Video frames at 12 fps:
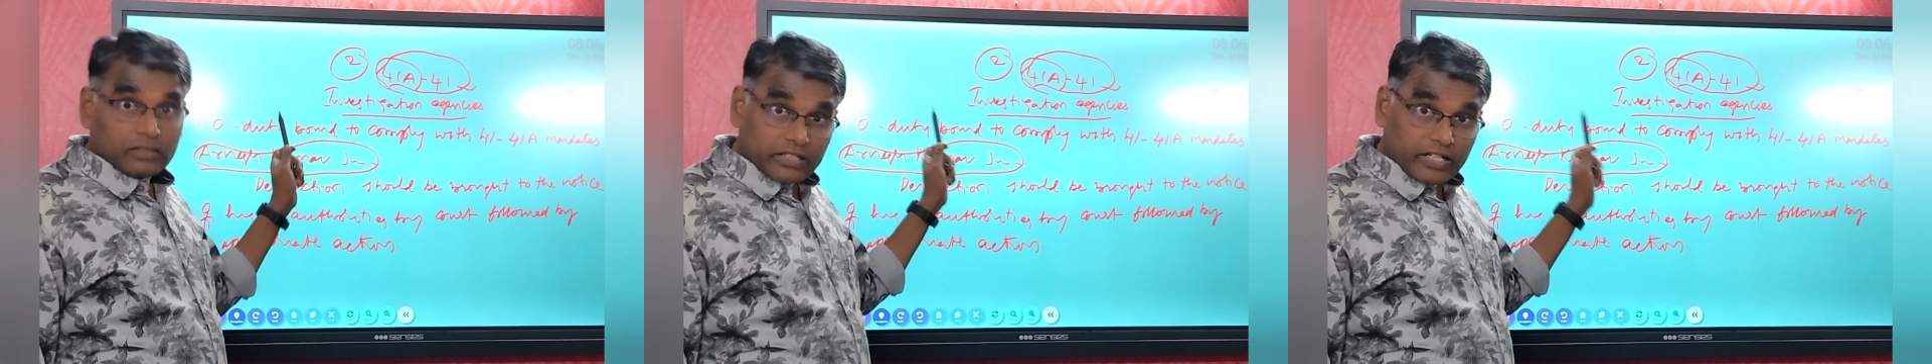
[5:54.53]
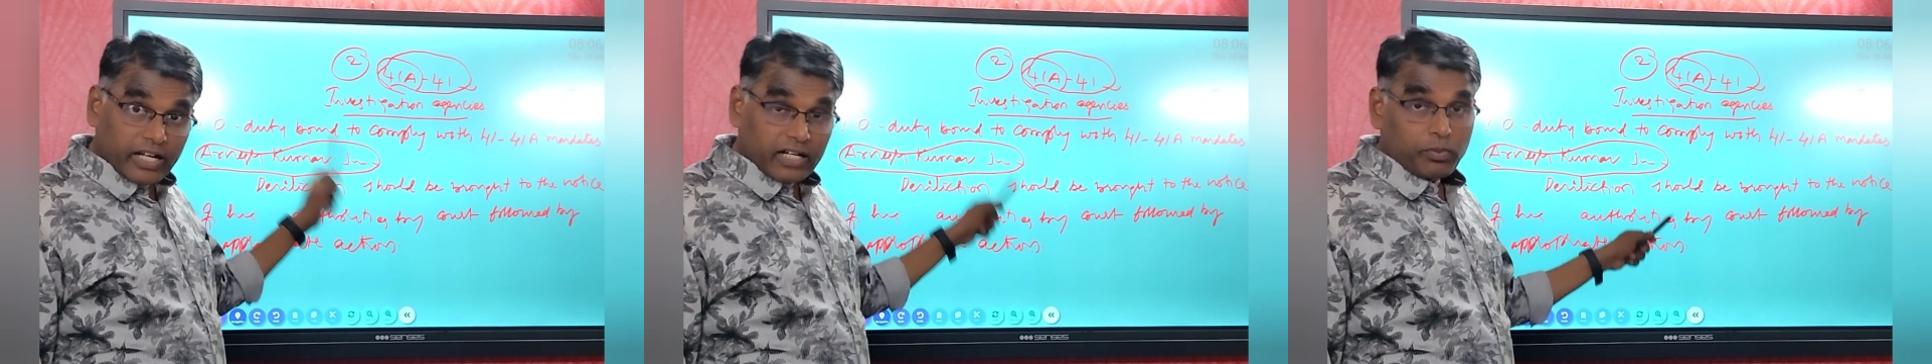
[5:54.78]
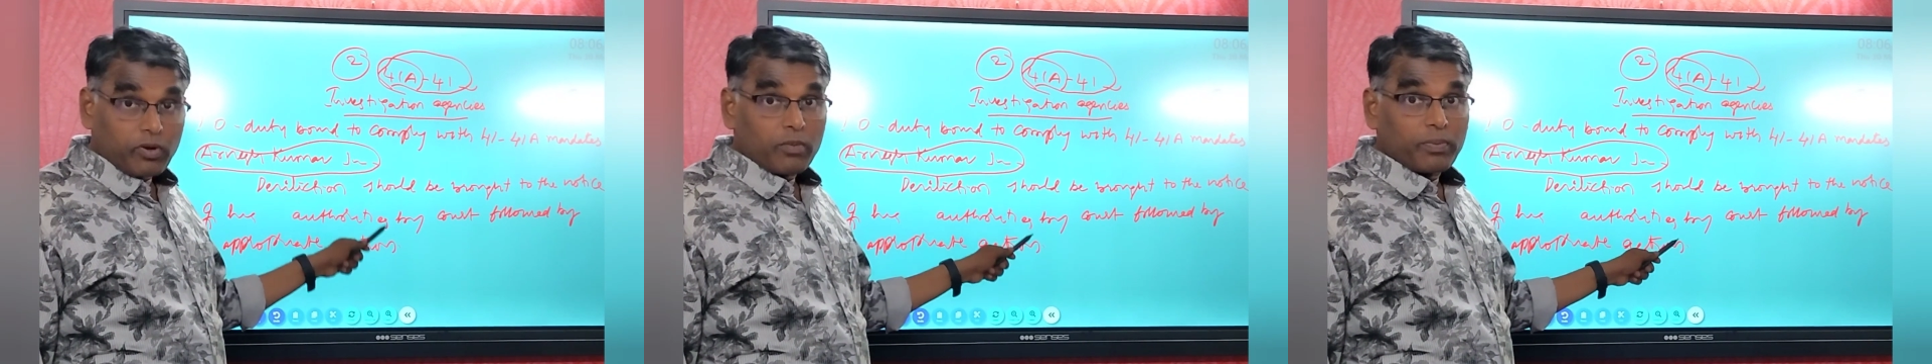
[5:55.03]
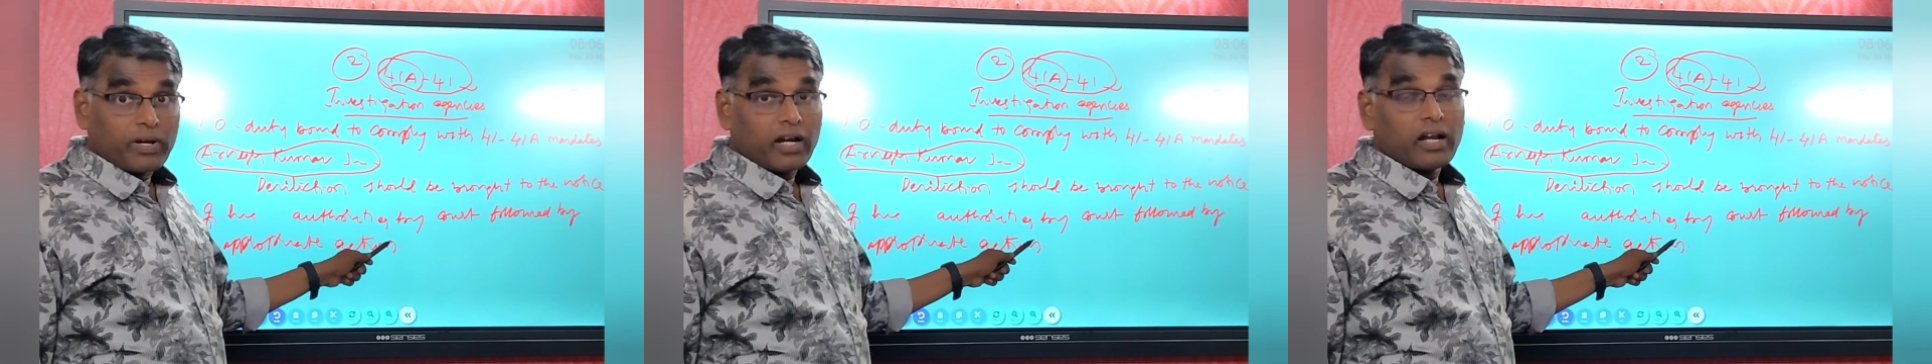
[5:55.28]
take
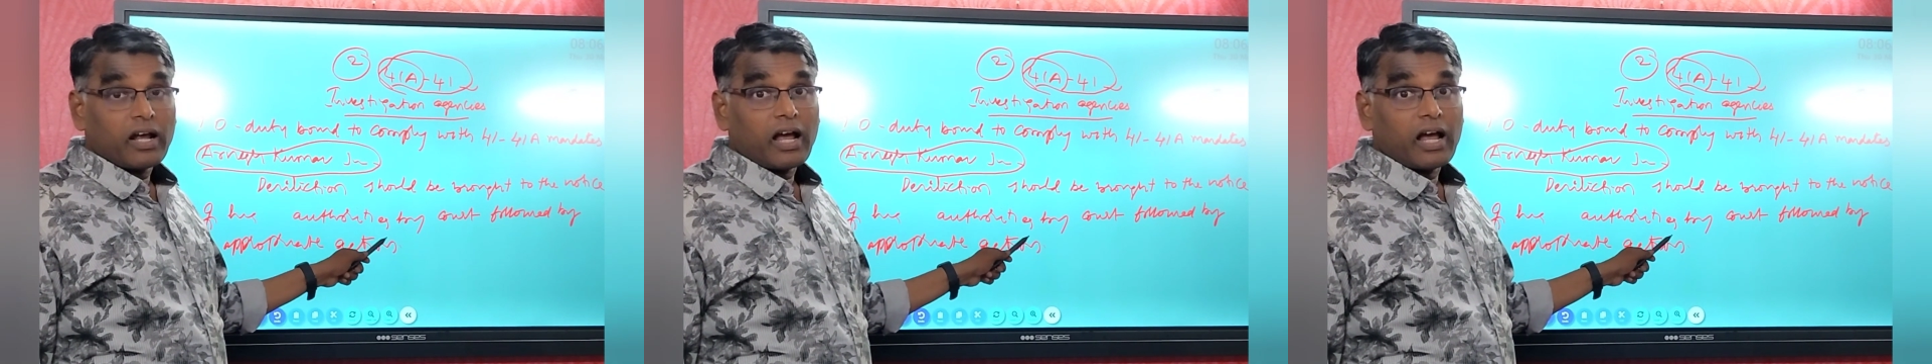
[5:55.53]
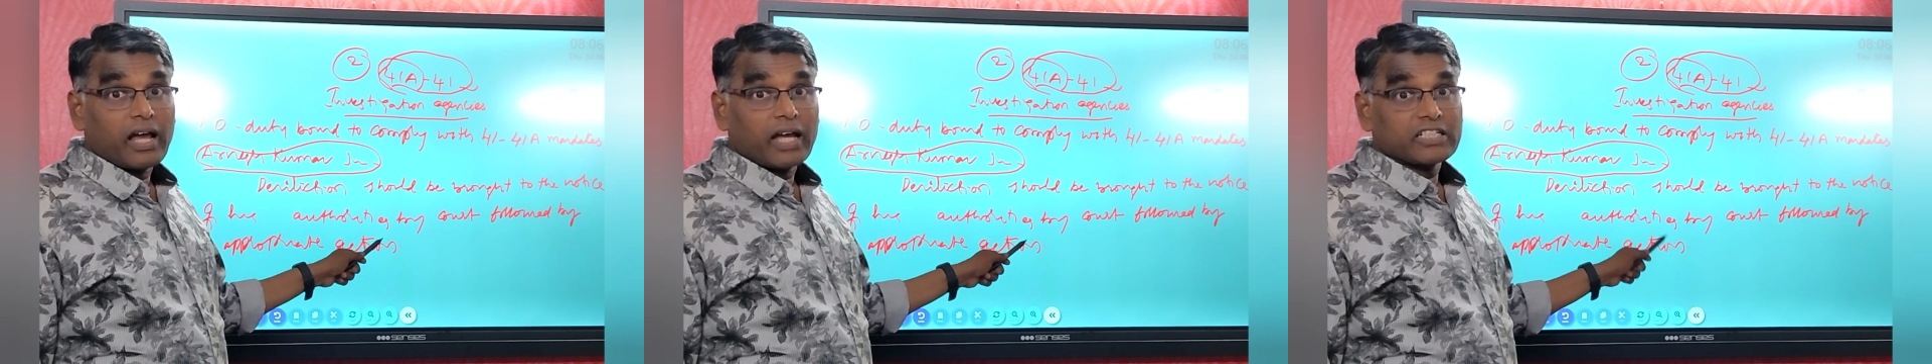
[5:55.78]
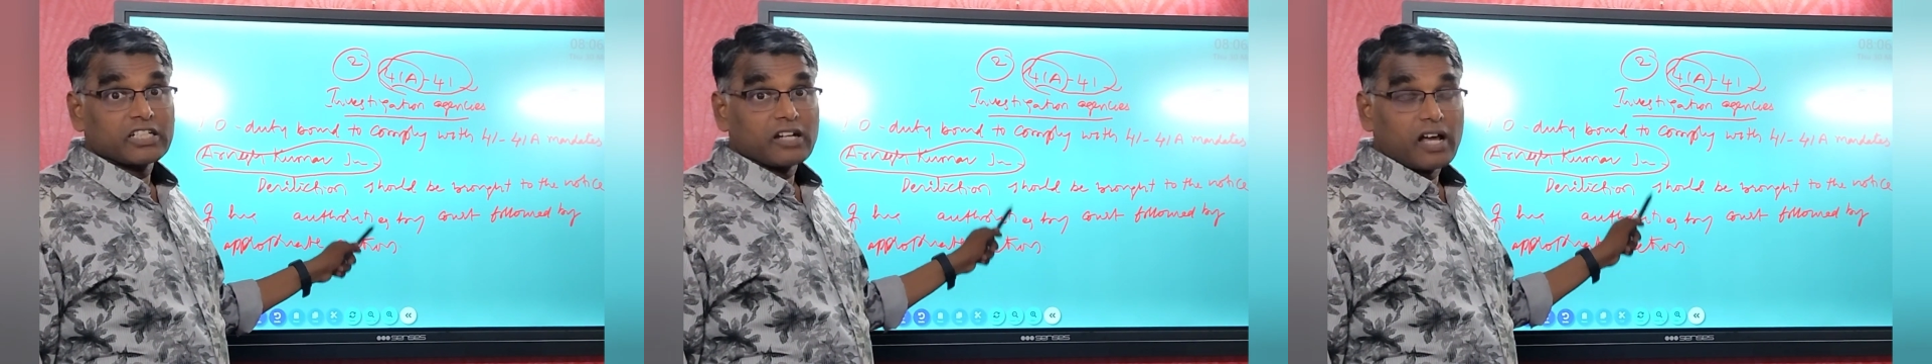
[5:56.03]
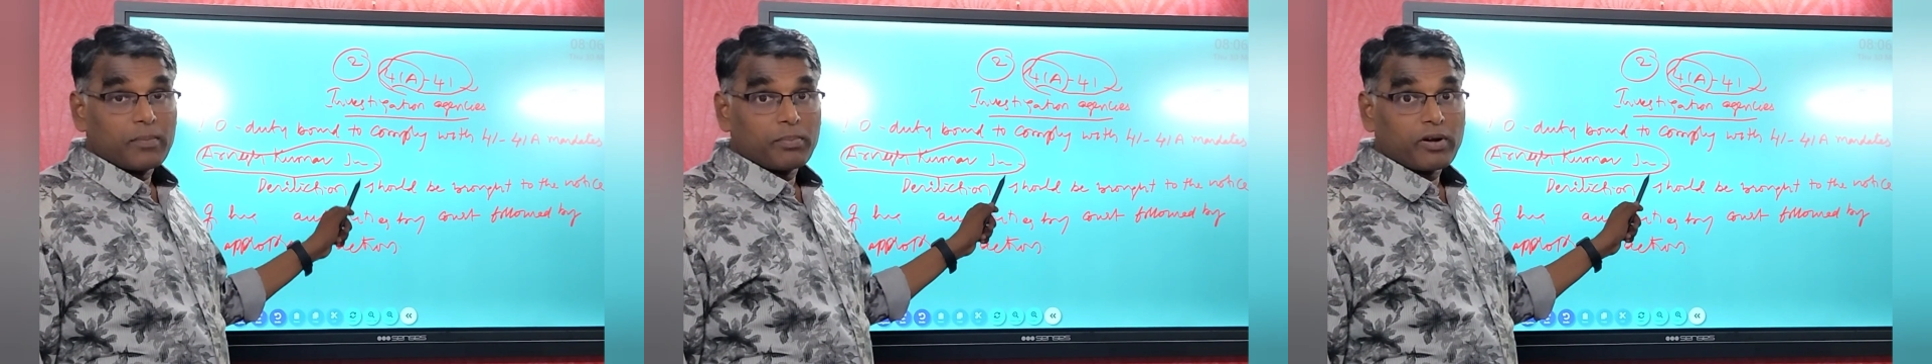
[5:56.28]
proper action,
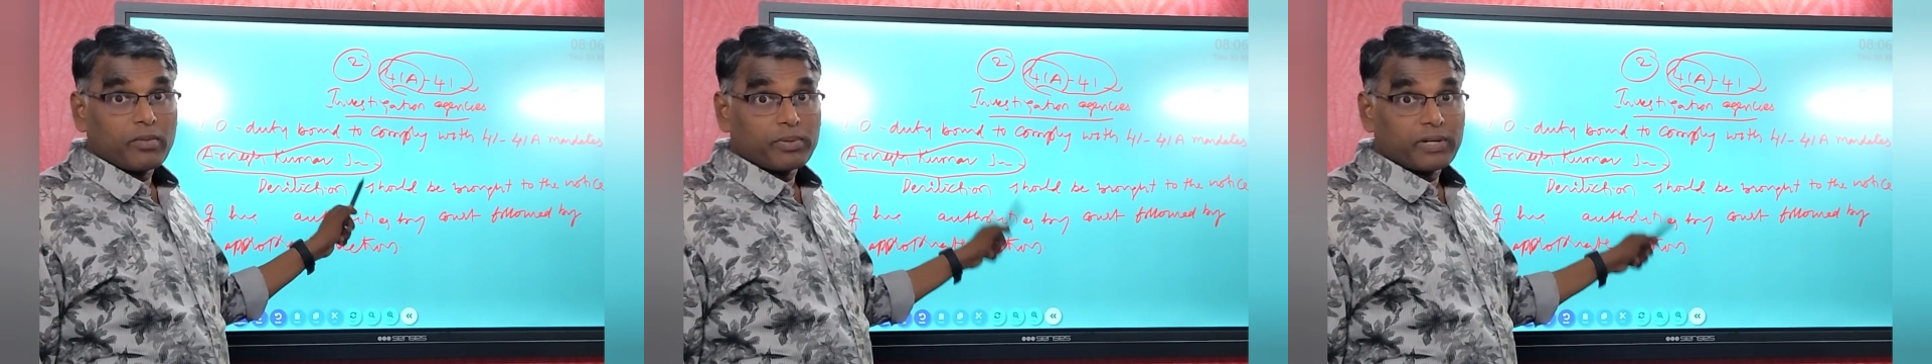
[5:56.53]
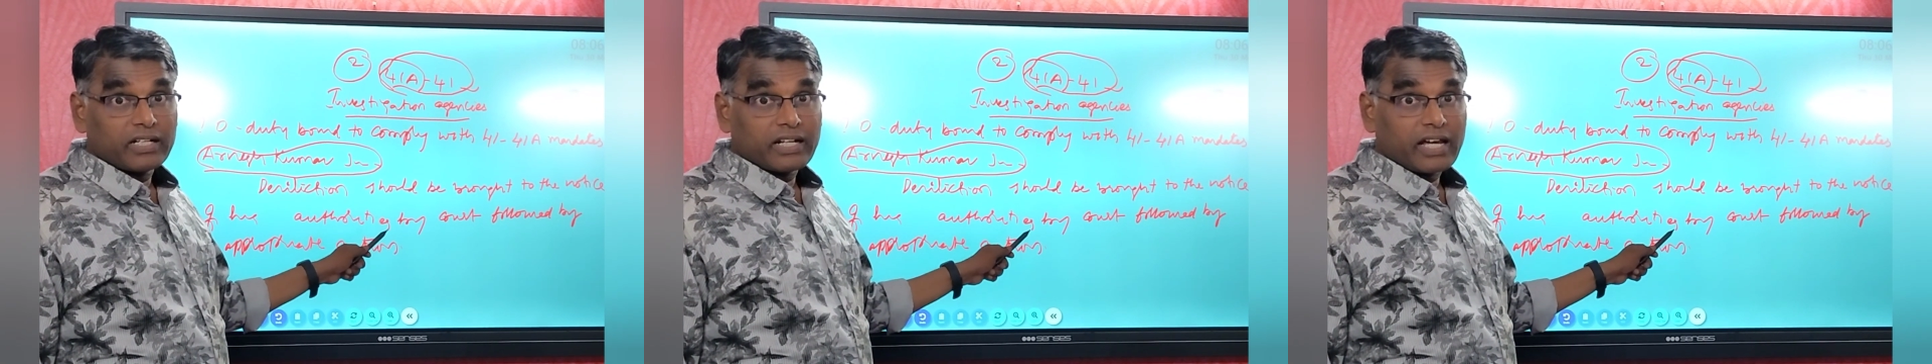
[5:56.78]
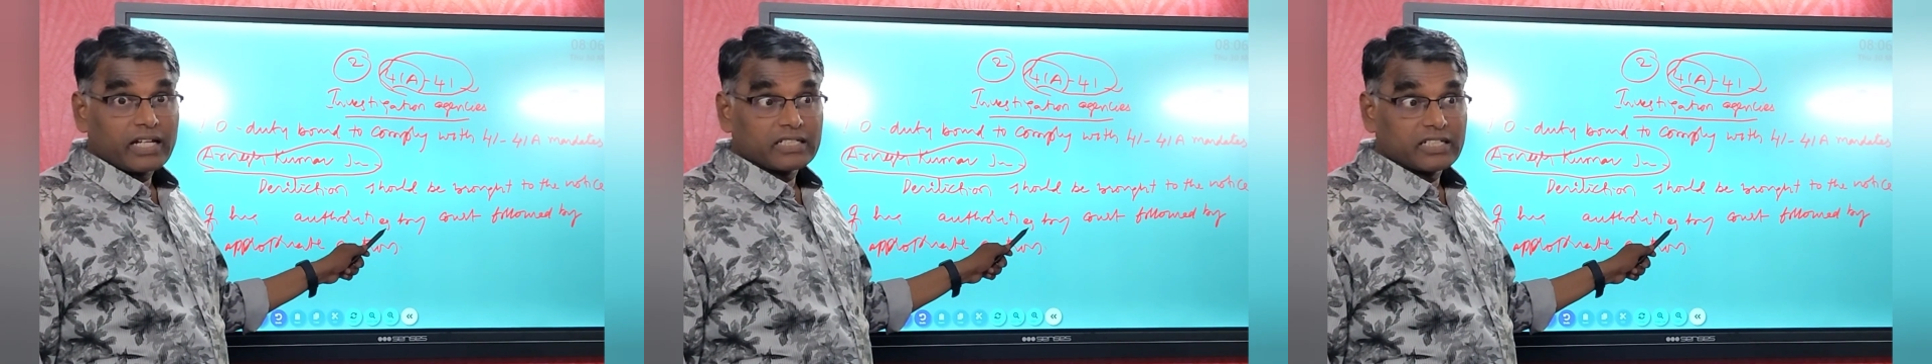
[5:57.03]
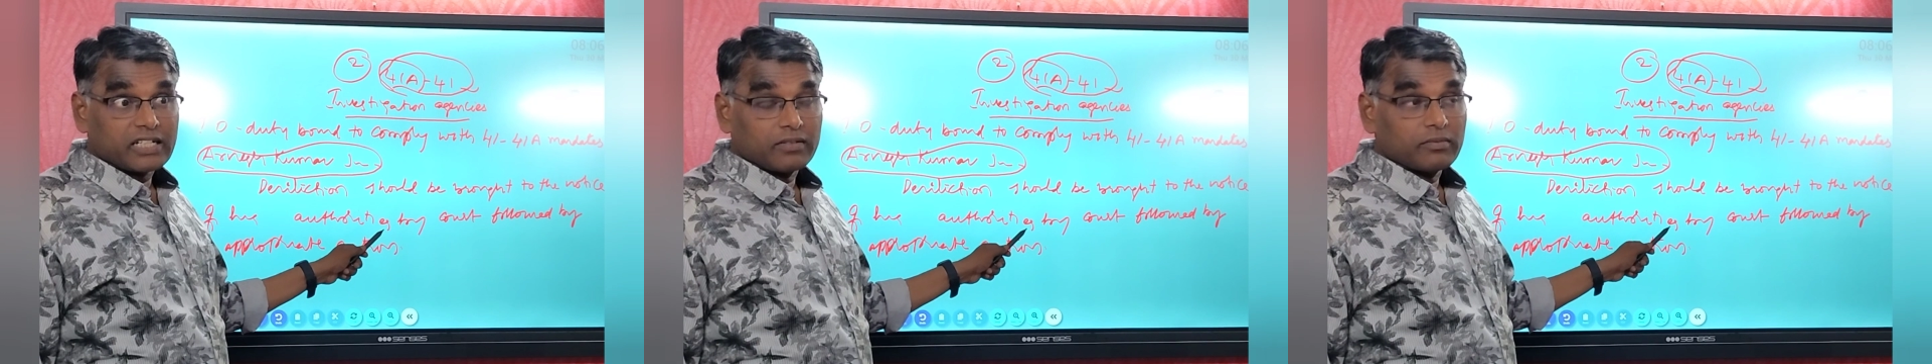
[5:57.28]
appropriate
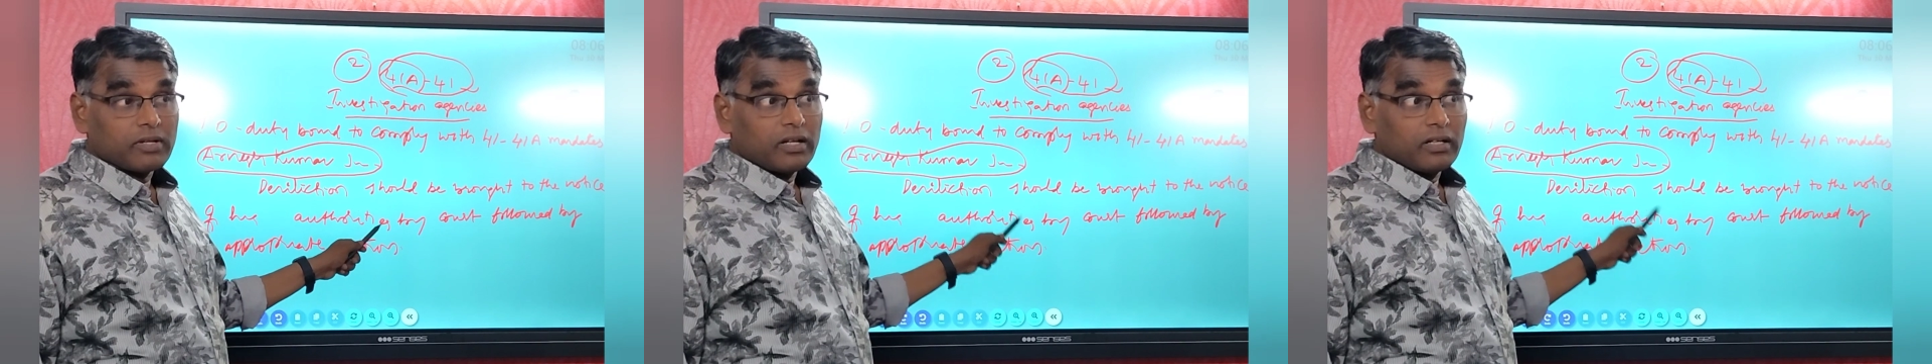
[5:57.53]
action.